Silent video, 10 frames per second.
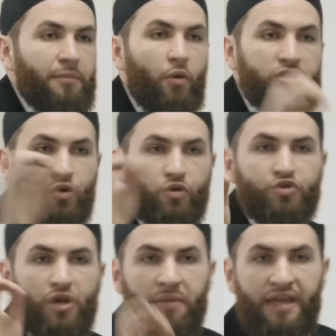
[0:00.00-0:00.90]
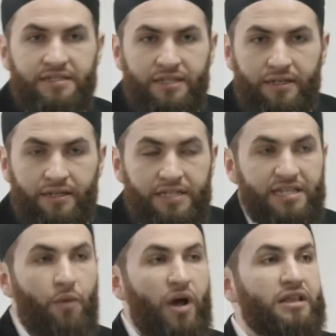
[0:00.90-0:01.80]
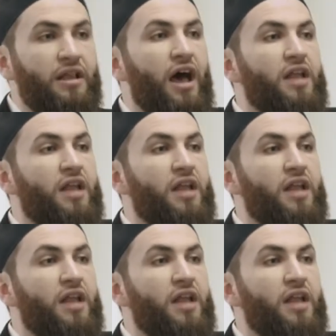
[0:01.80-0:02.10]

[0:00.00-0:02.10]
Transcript: But what's also amazing is how Allah